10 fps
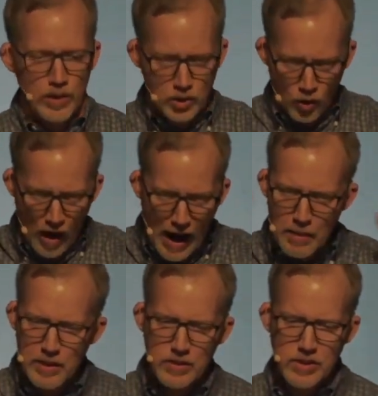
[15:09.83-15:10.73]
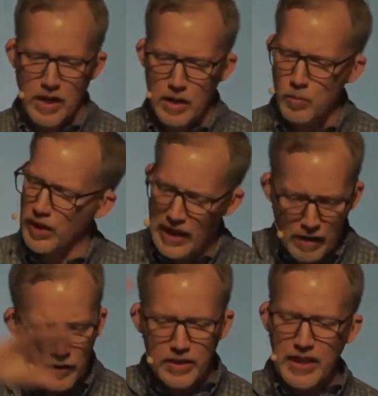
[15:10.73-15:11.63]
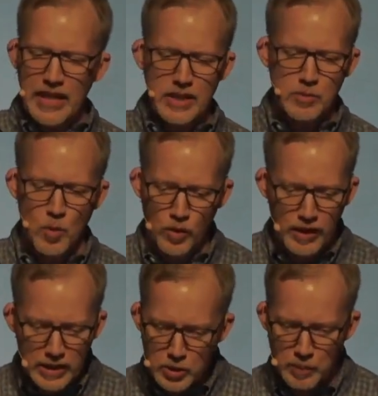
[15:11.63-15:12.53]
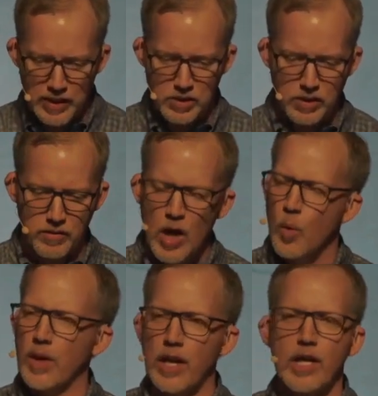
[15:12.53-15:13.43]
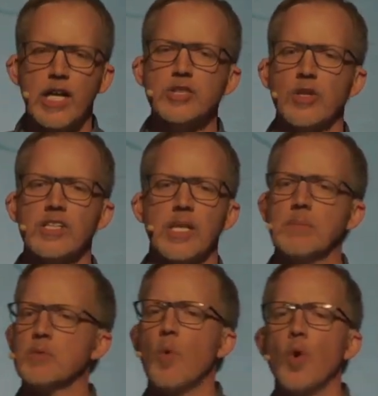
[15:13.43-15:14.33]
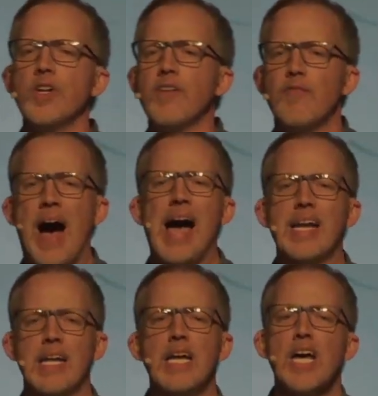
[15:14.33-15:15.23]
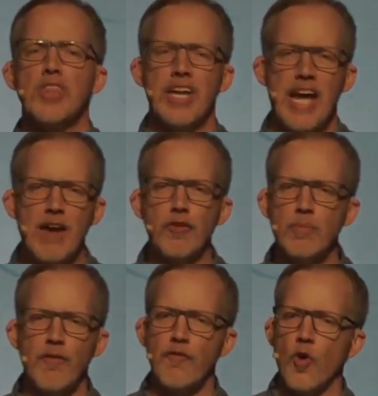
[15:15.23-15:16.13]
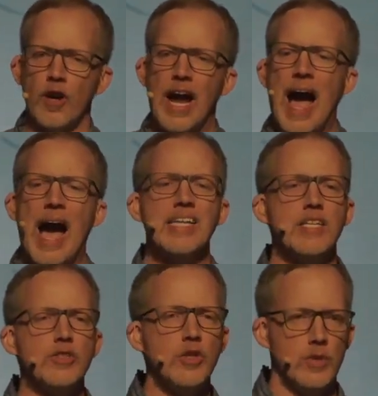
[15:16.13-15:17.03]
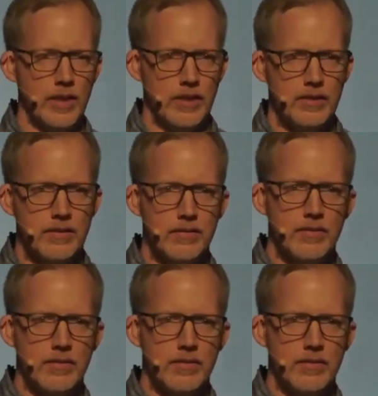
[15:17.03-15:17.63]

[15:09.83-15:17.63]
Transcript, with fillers: when crime is up, when everything is more expensive, when our country seems more divided than ever before, how do you do it?